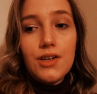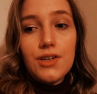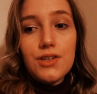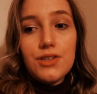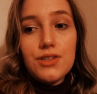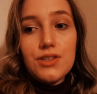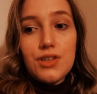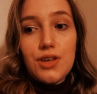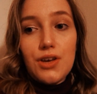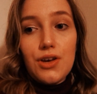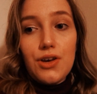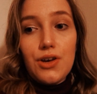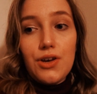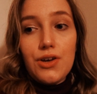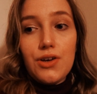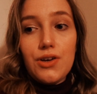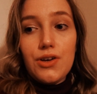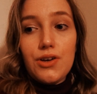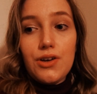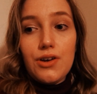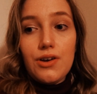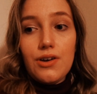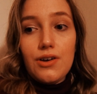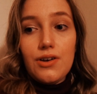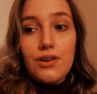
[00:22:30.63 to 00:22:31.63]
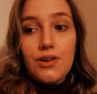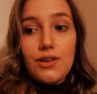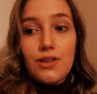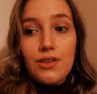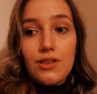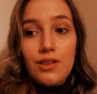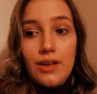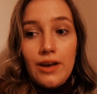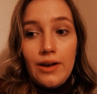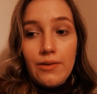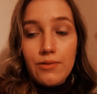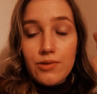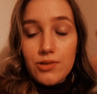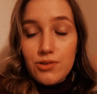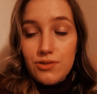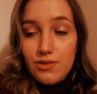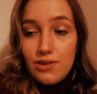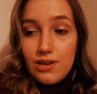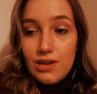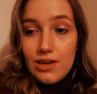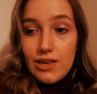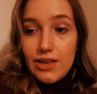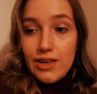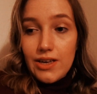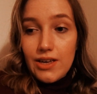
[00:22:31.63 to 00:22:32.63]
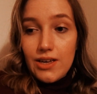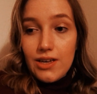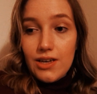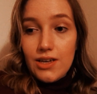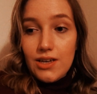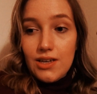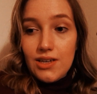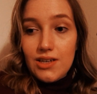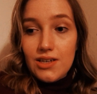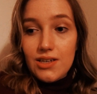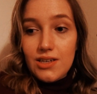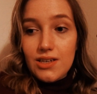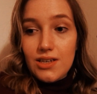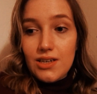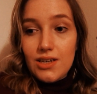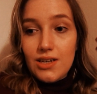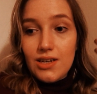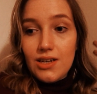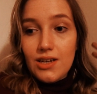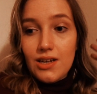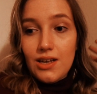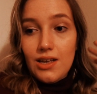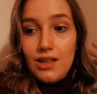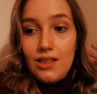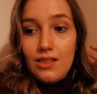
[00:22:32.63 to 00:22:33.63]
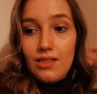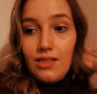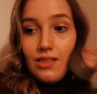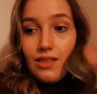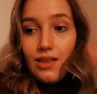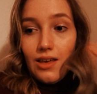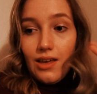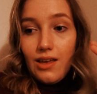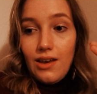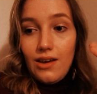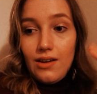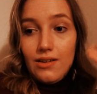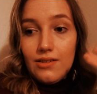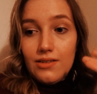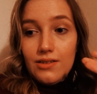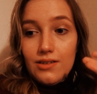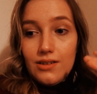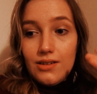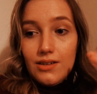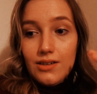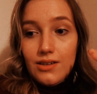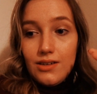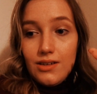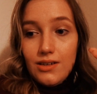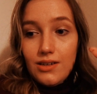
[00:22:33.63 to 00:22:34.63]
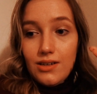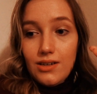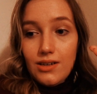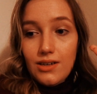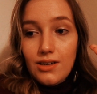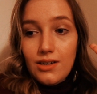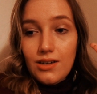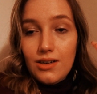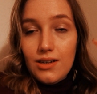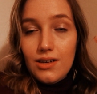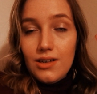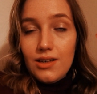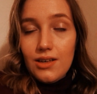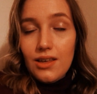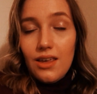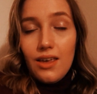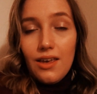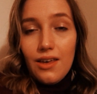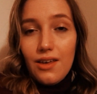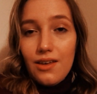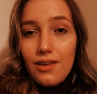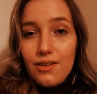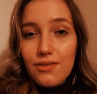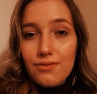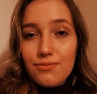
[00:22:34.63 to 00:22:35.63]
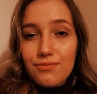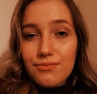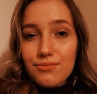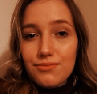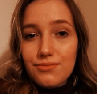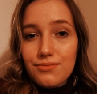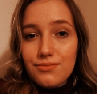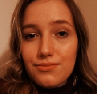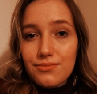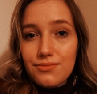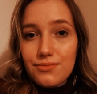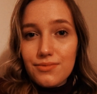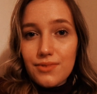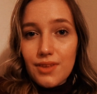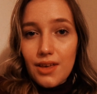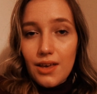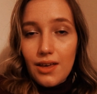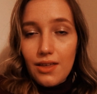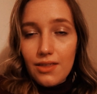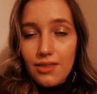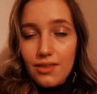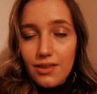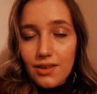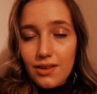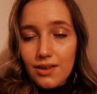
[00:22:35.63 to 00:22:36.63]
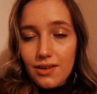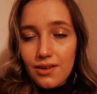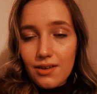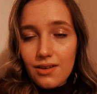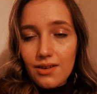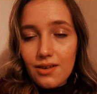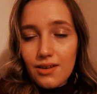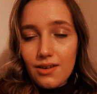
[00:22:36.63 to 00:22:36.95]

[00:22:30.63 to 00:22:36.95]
So that was really good. And then, yeah, I think